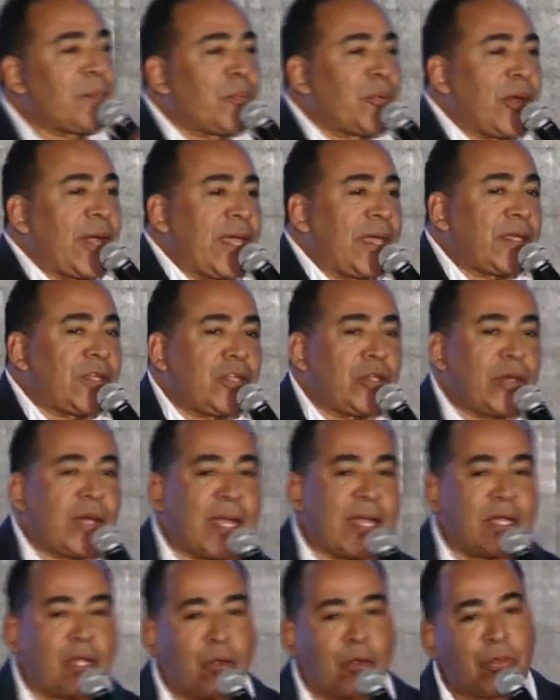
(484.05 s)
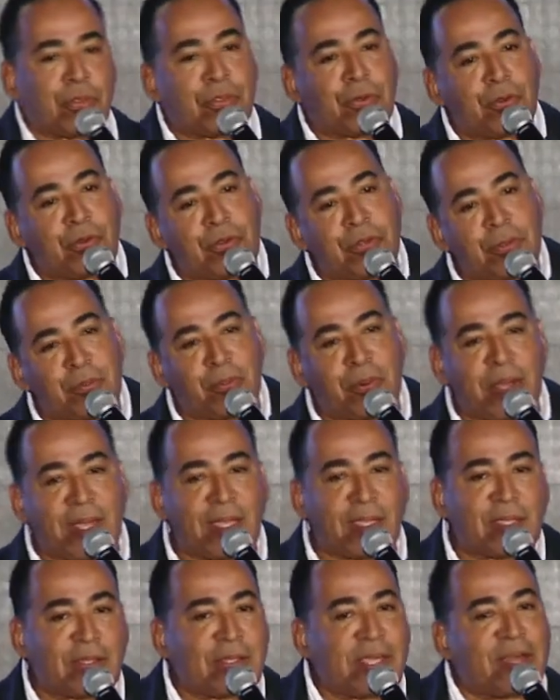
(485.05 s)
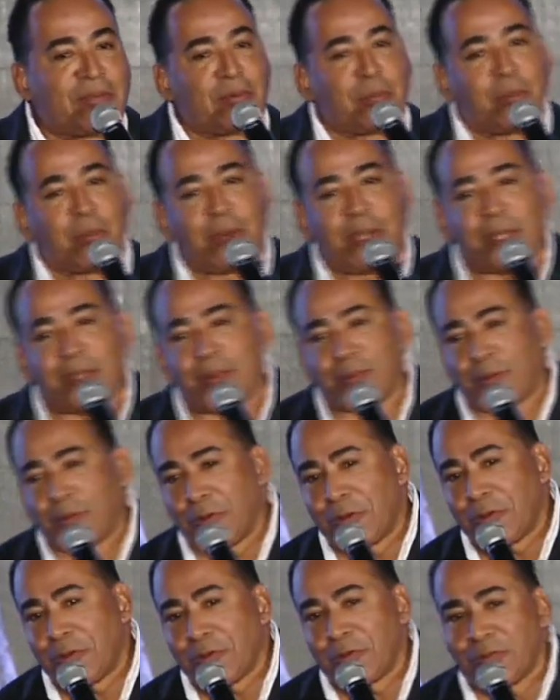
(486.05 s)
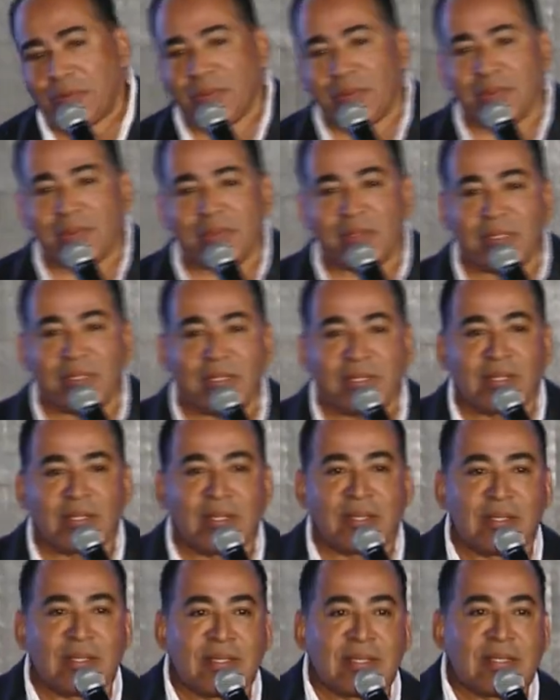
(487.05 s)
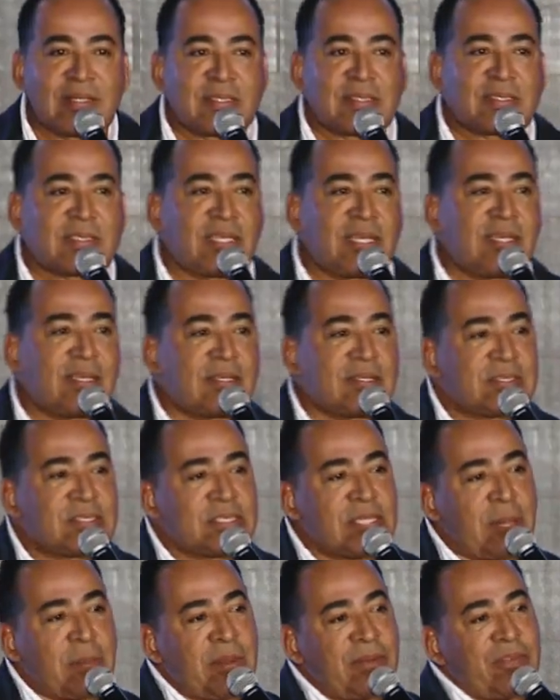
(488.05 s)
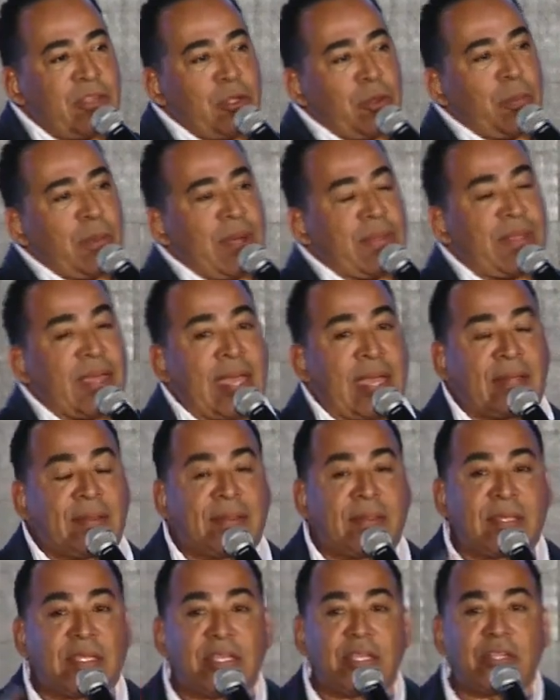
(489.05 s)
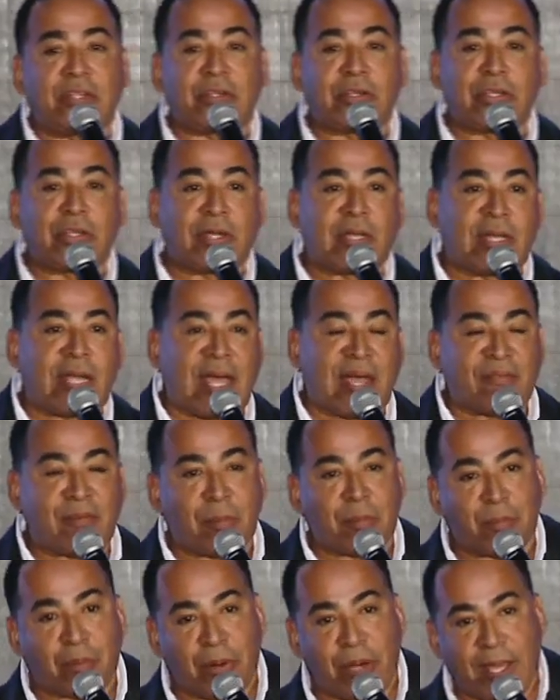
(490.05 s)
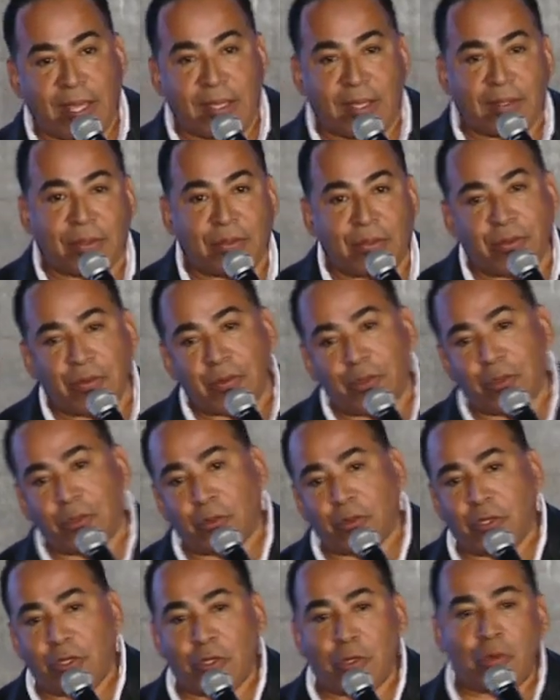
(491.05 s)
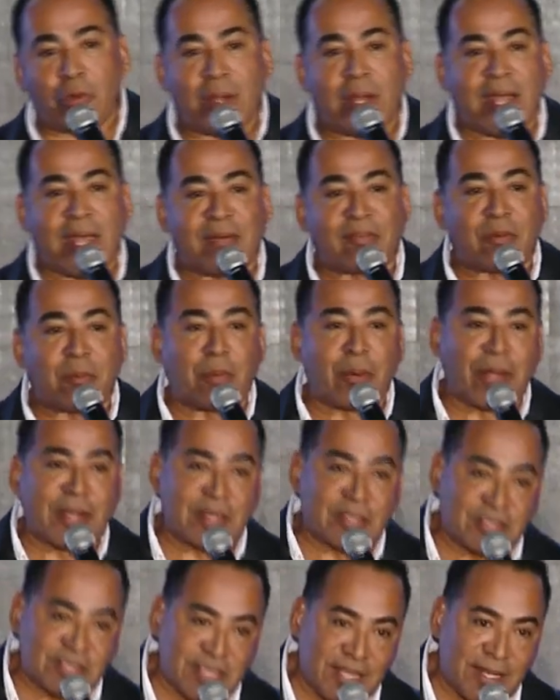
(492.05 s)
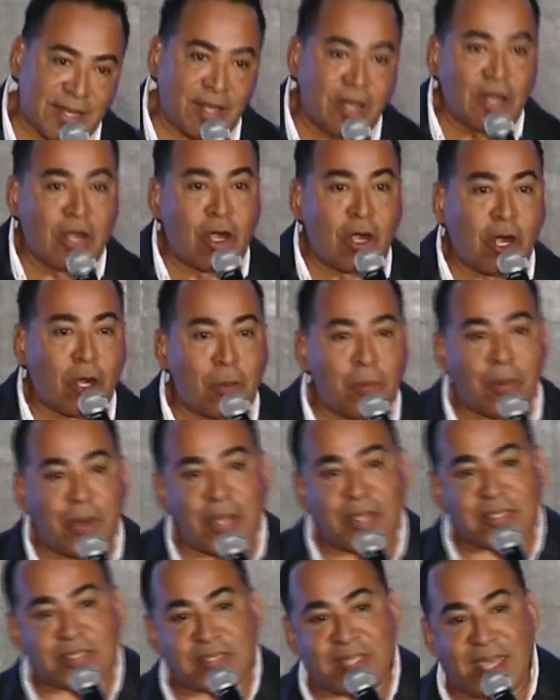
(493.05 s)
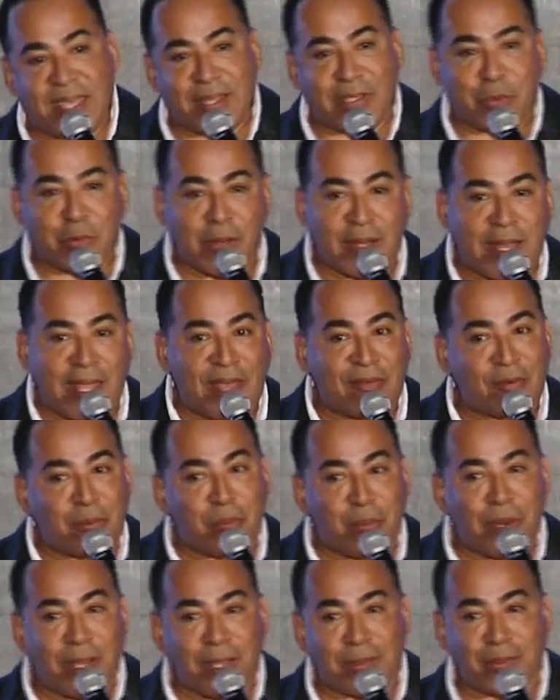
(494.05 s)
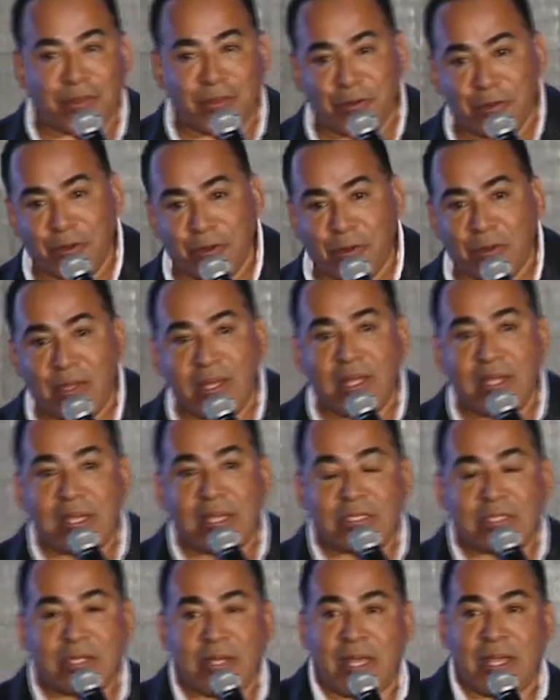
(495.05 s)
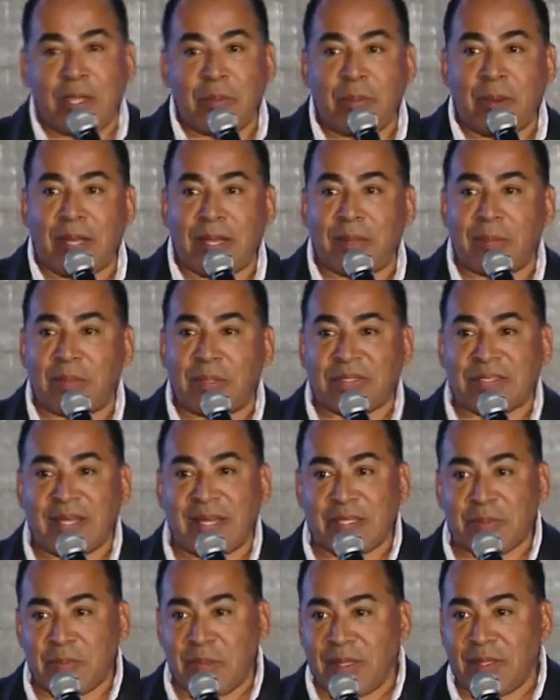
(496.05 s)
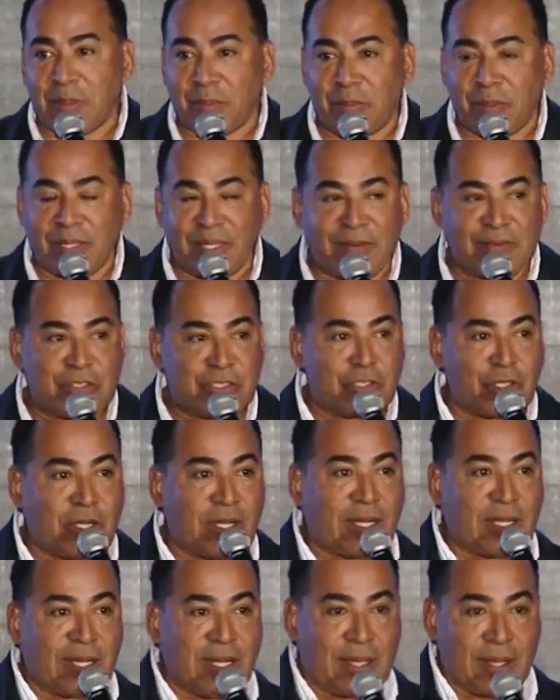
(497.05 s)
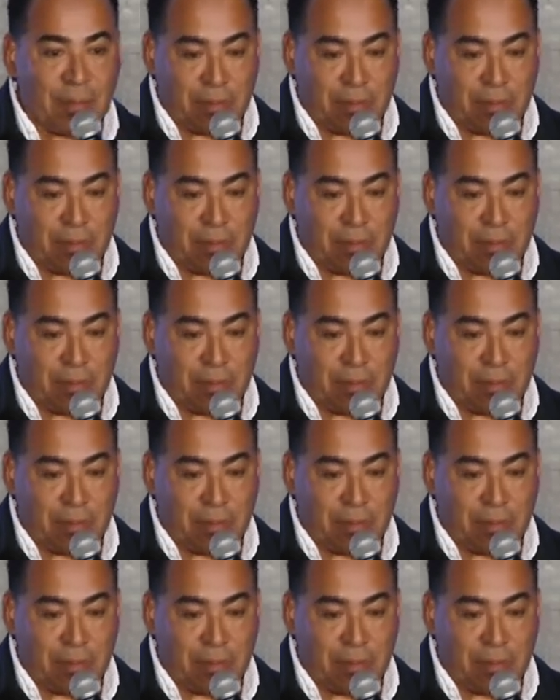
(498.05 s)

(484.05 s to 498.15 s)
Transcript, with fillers: break, you got to go through the break and you have a breakthrough. See, some of you, by the end of the year, you're going to have a breakthrough. You don't want to have a break sit or a break stand. You want to have a breakthrough. Is there anybody besides me that believes you're going to get a